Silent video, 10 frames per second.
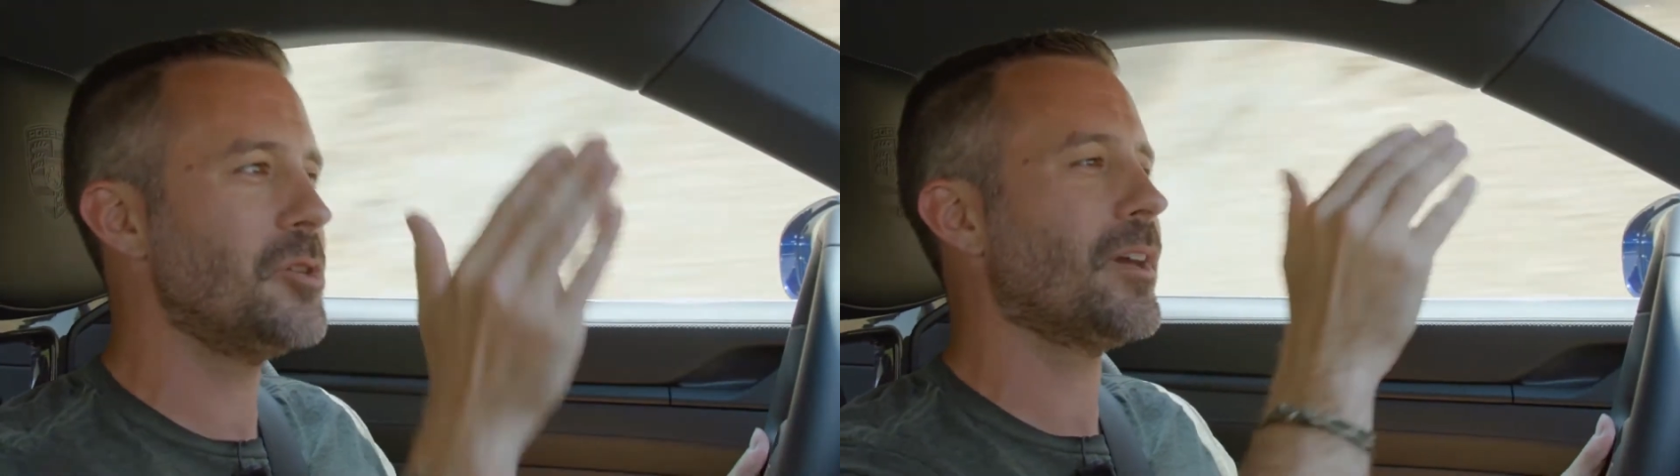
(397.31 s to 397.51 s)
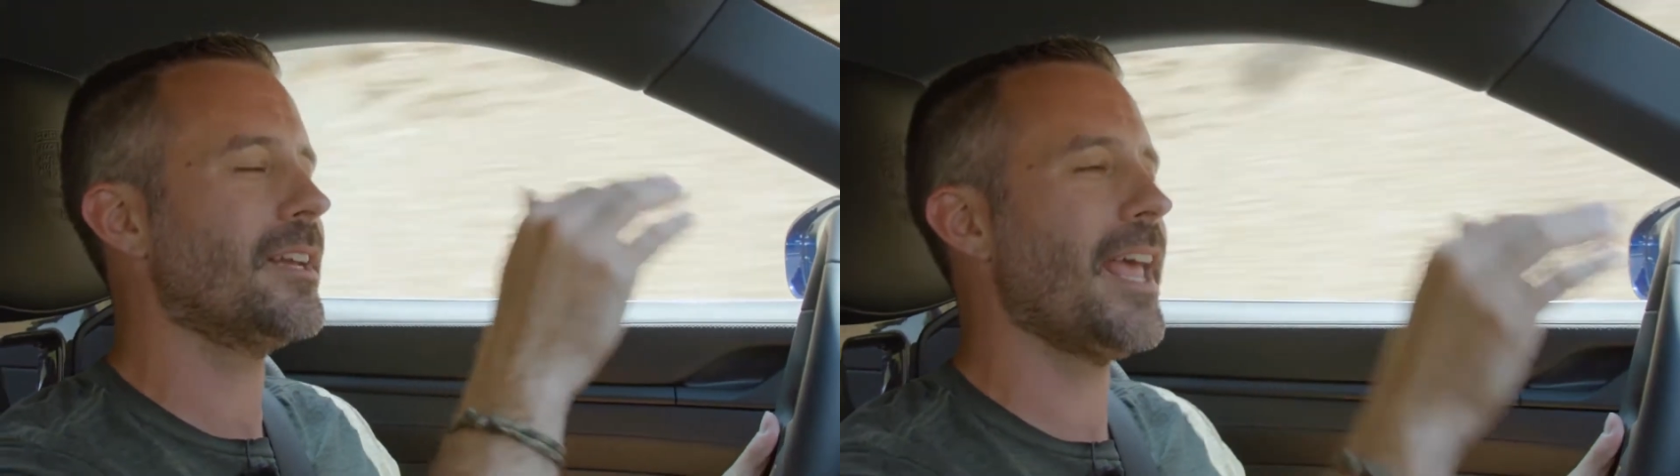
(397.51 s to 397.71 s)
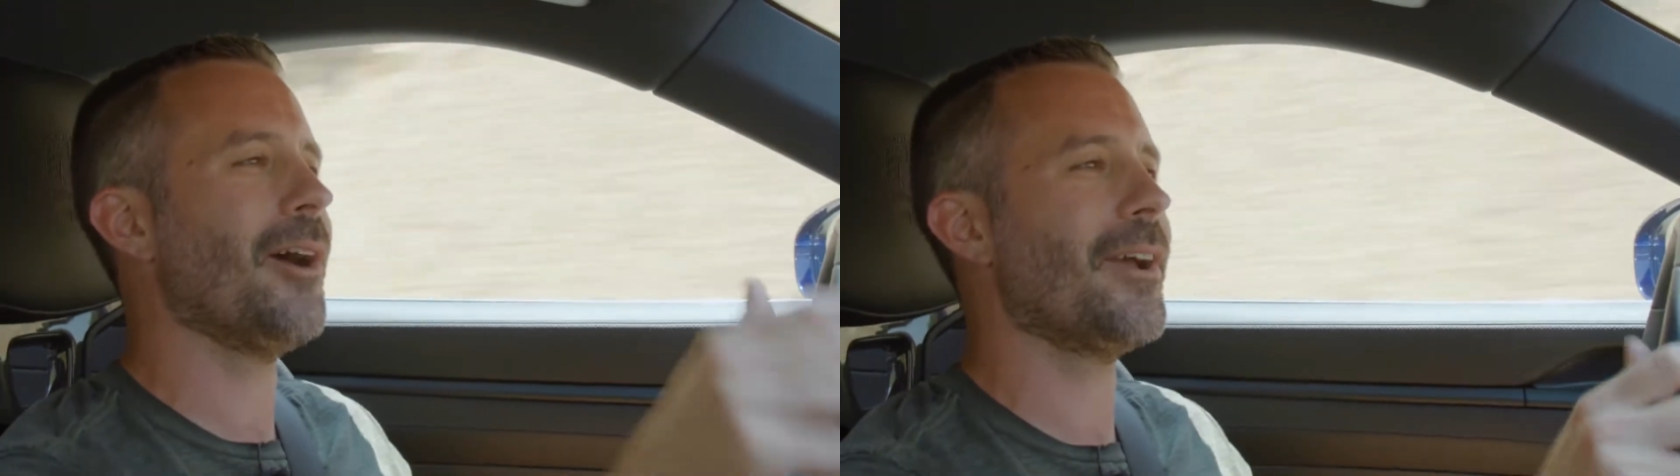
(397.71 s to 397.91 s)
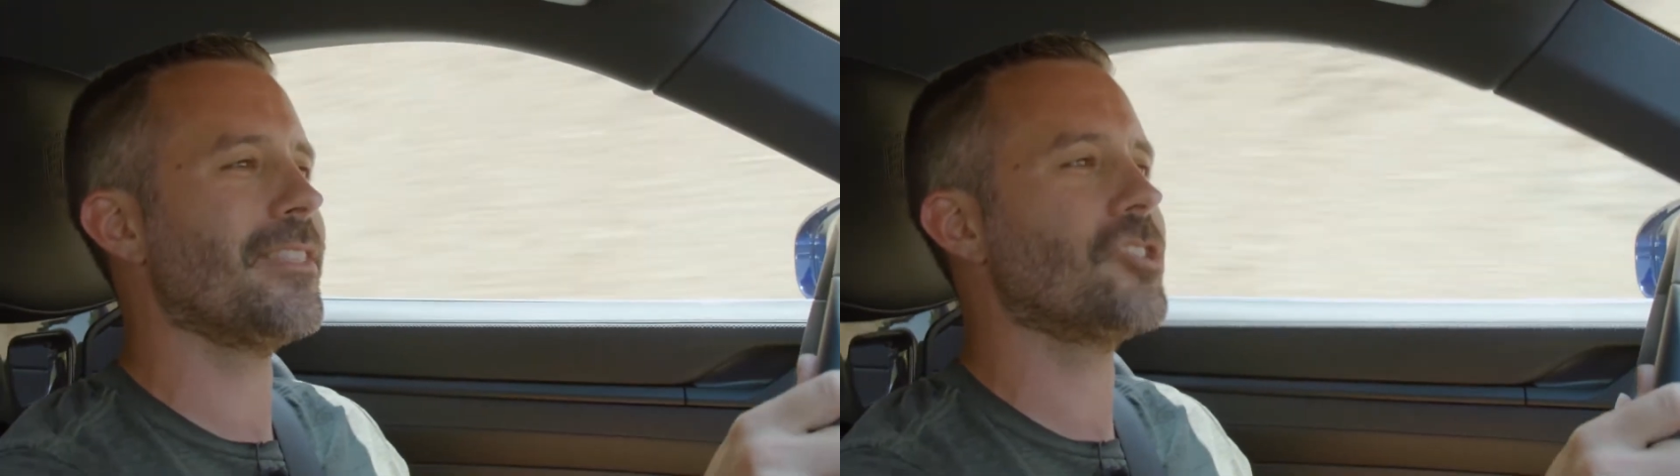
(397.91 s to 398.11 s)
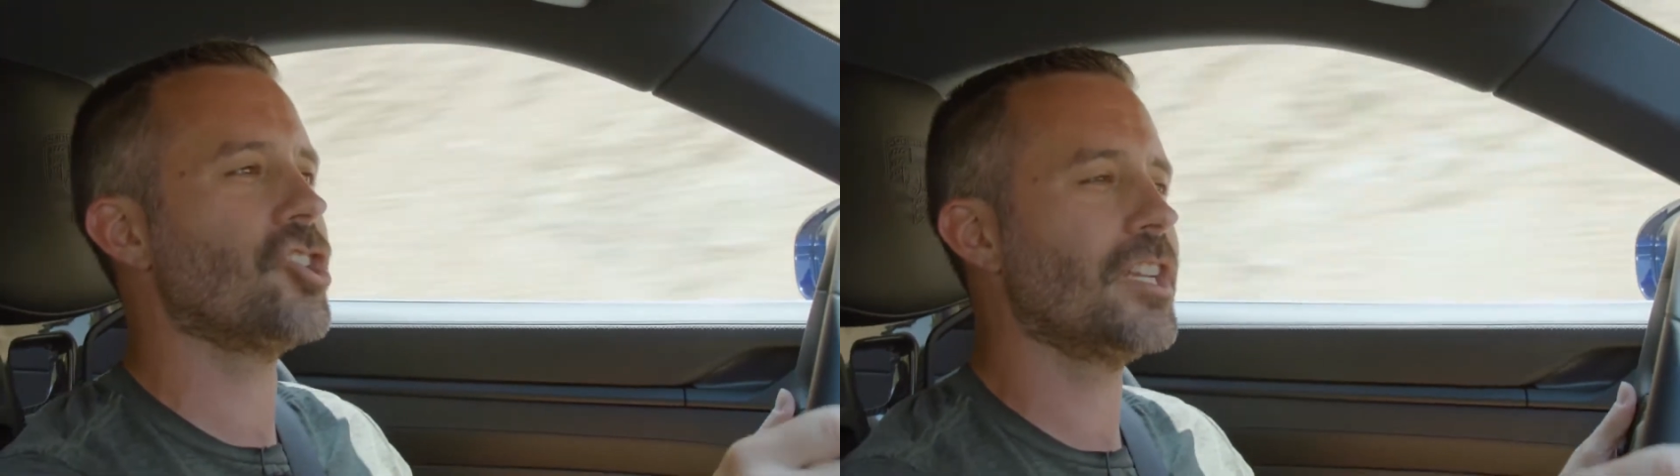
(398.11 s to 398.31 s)
you can now get
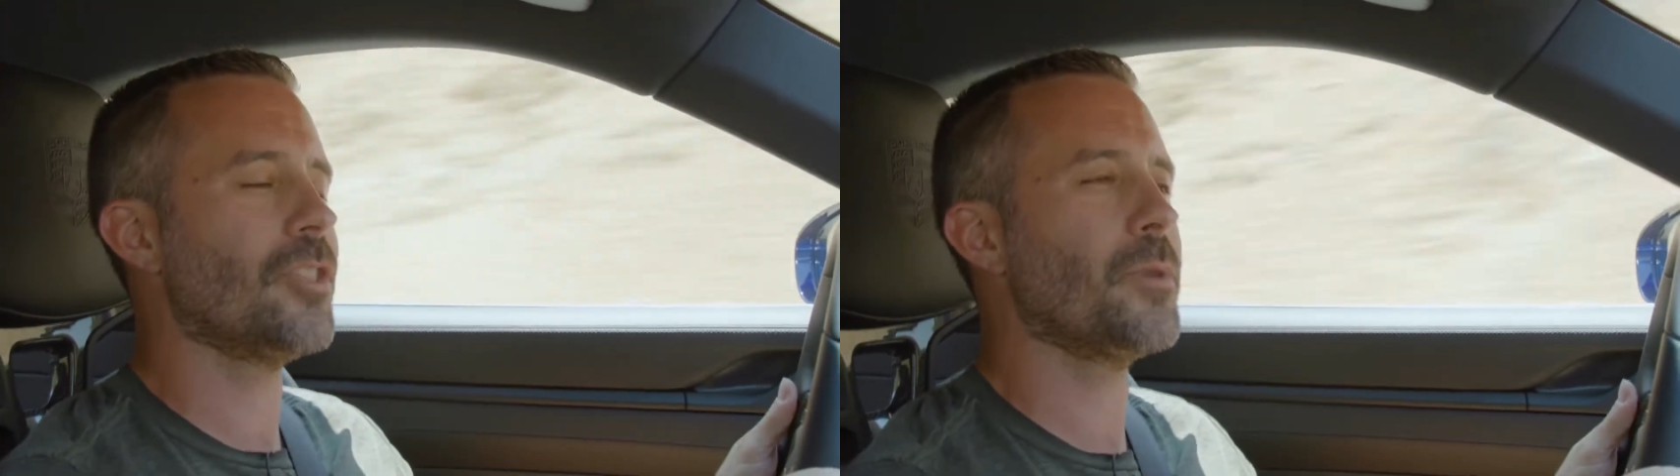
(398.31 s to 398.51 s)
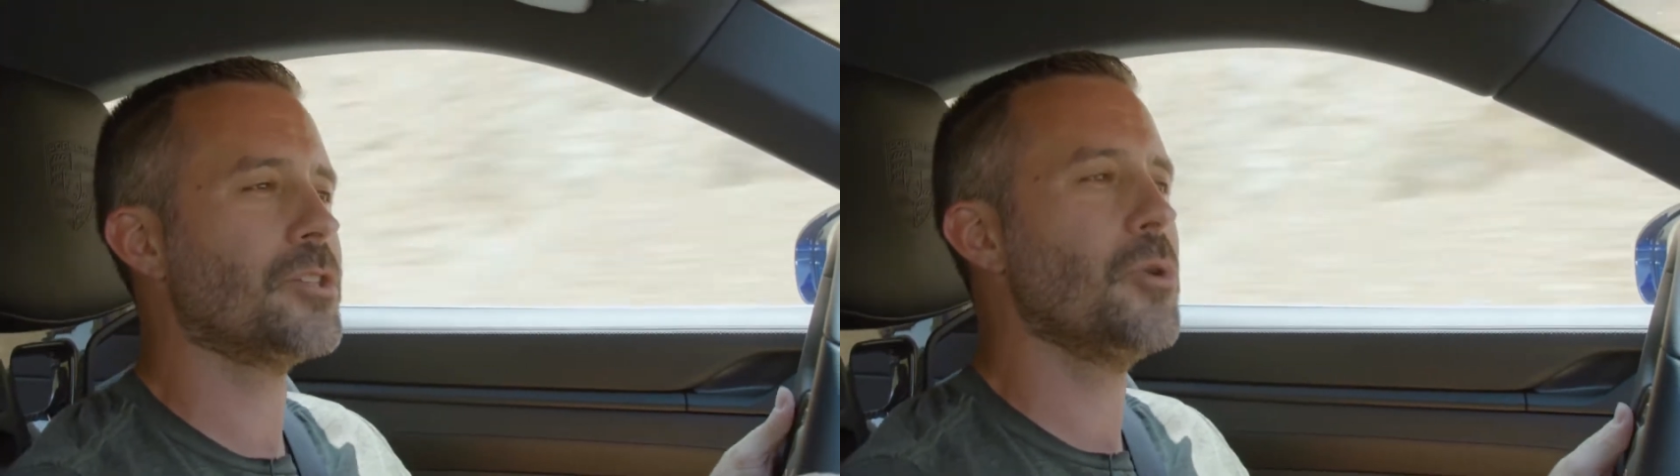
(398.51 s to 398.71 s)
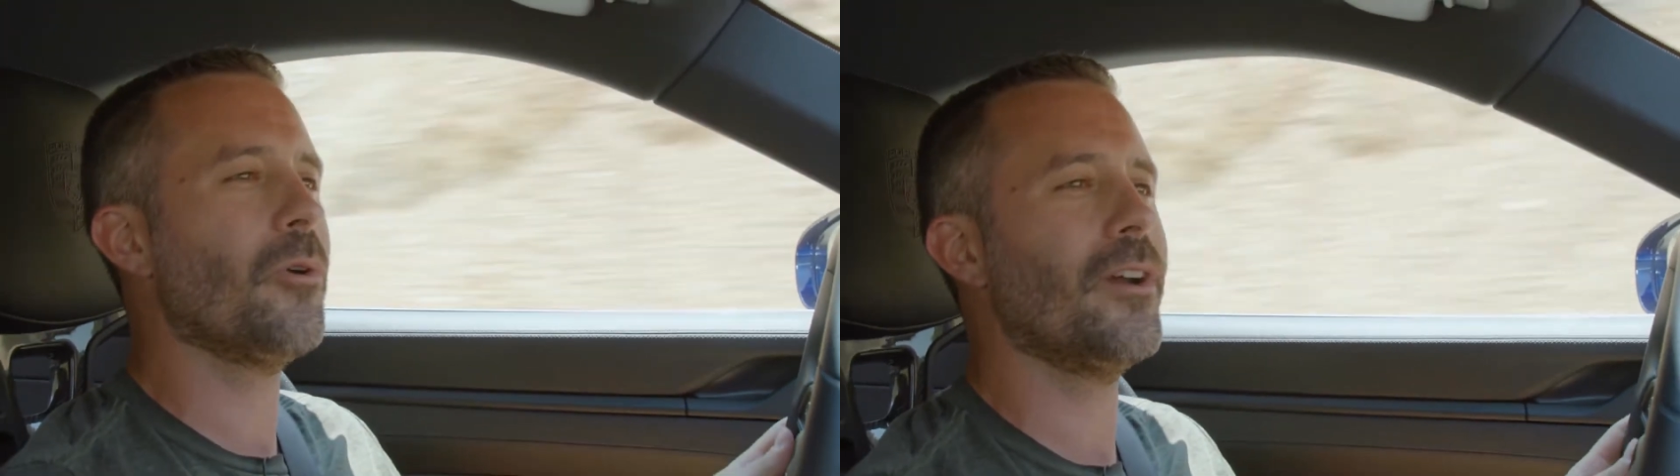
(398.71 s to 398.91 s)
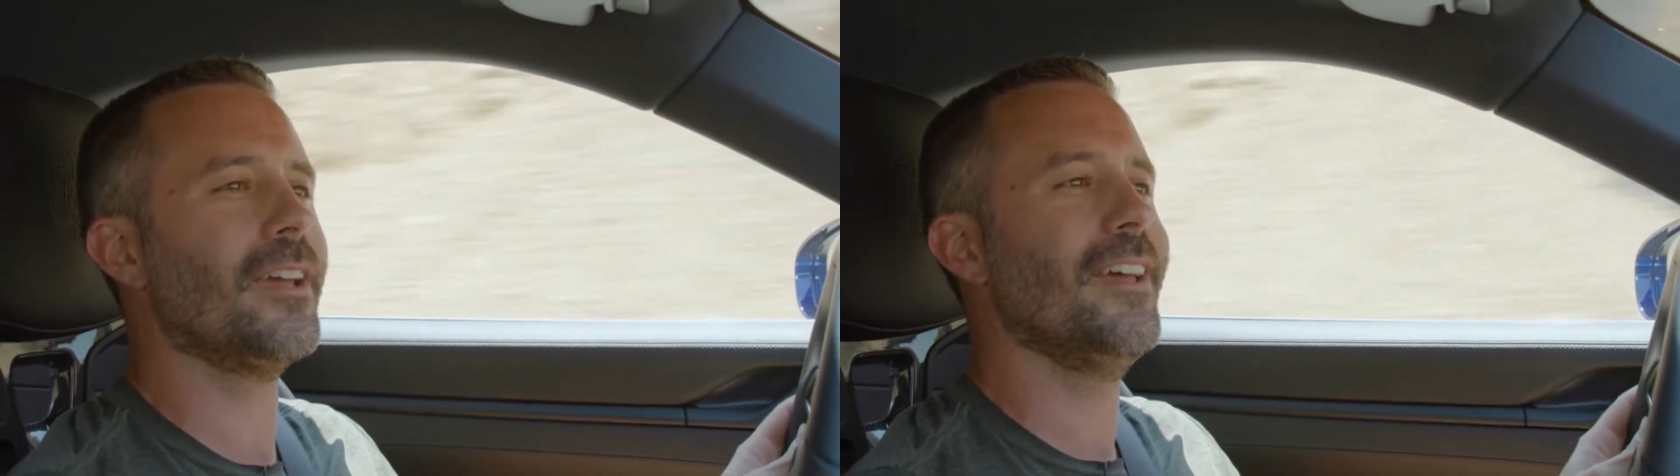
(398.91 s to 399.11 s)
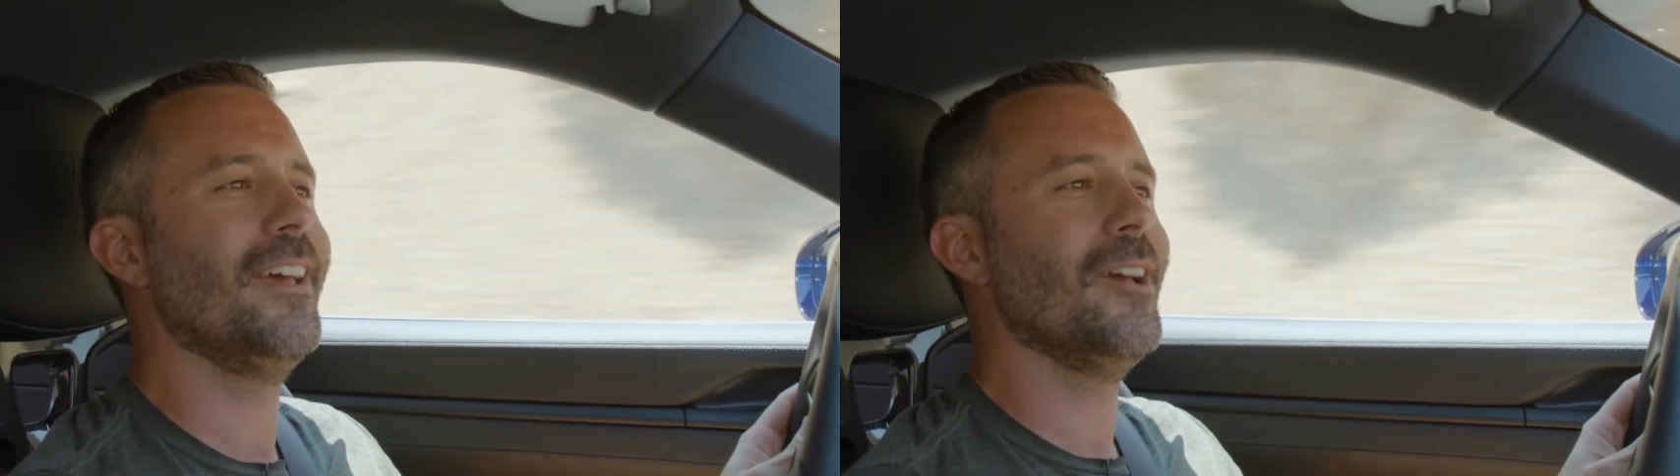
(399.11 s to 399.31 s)
the GT3
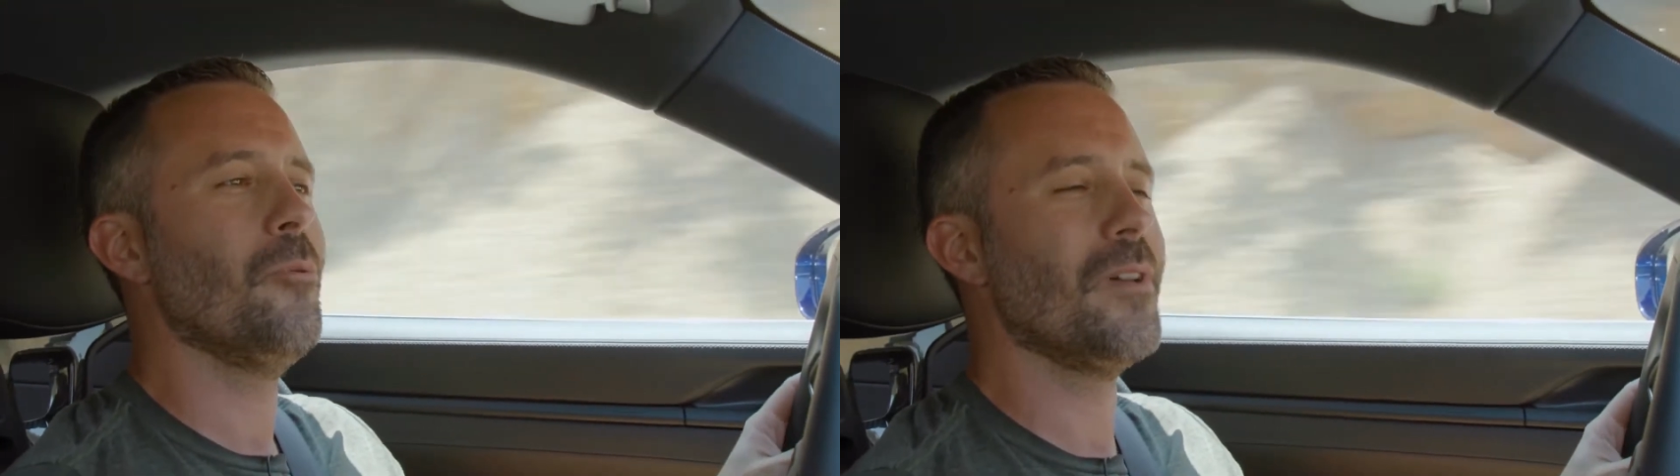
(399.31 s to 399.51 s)
Touring